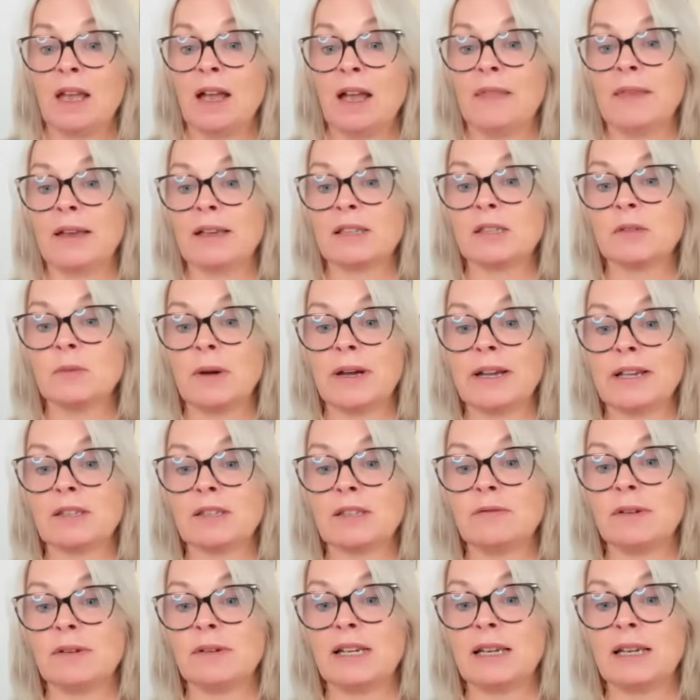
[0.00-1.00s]
And that's why
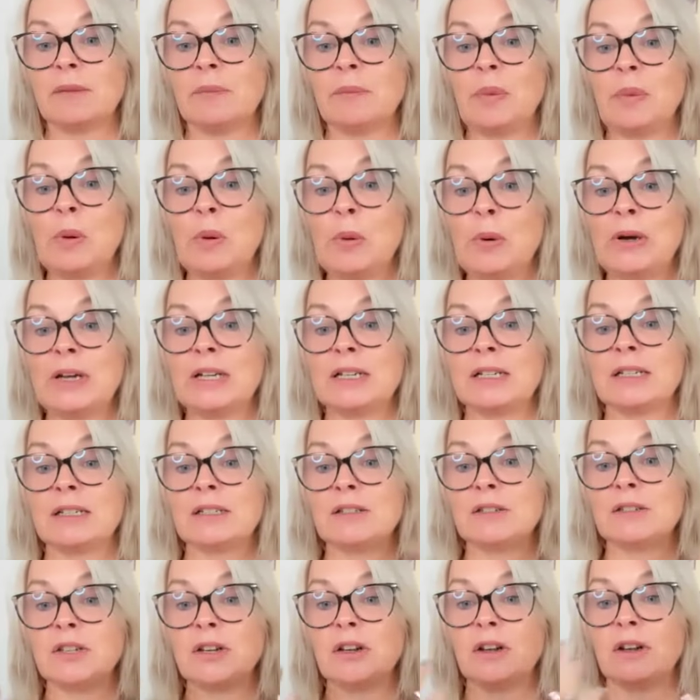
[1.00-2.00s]
it's really
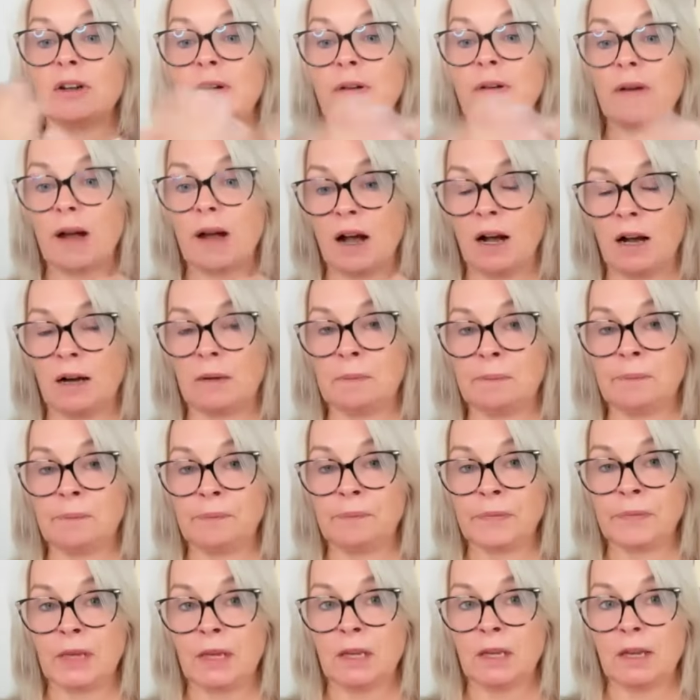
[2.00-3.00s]
important to, um,